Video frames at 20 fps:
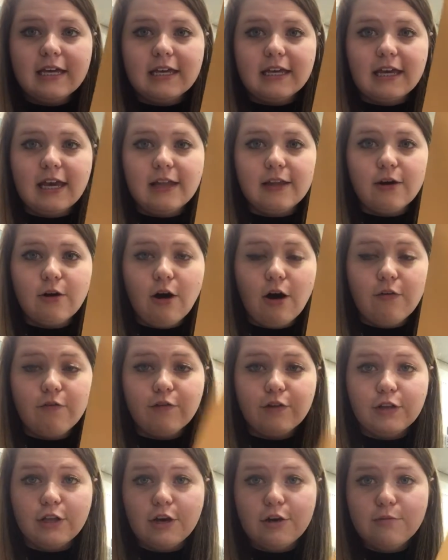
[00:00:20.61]
yellow
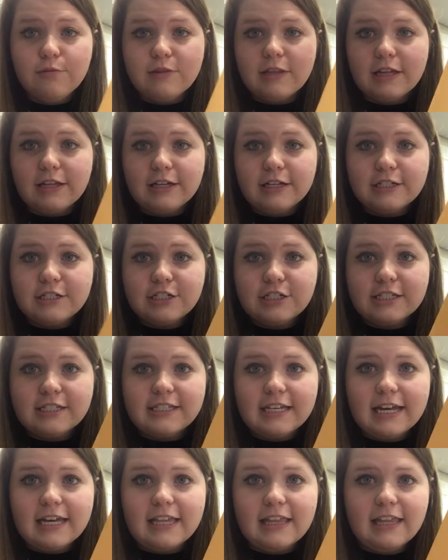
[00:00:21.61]
envelope that looks just
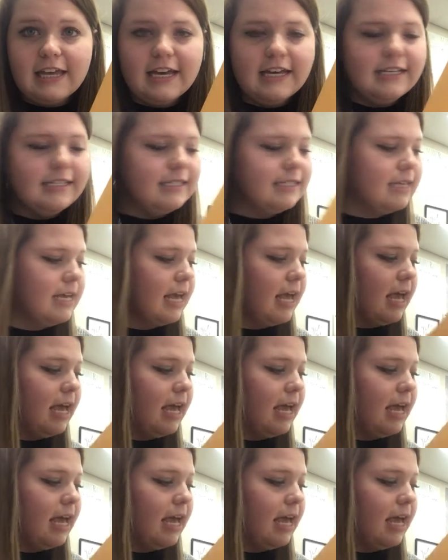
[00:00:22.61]
like this,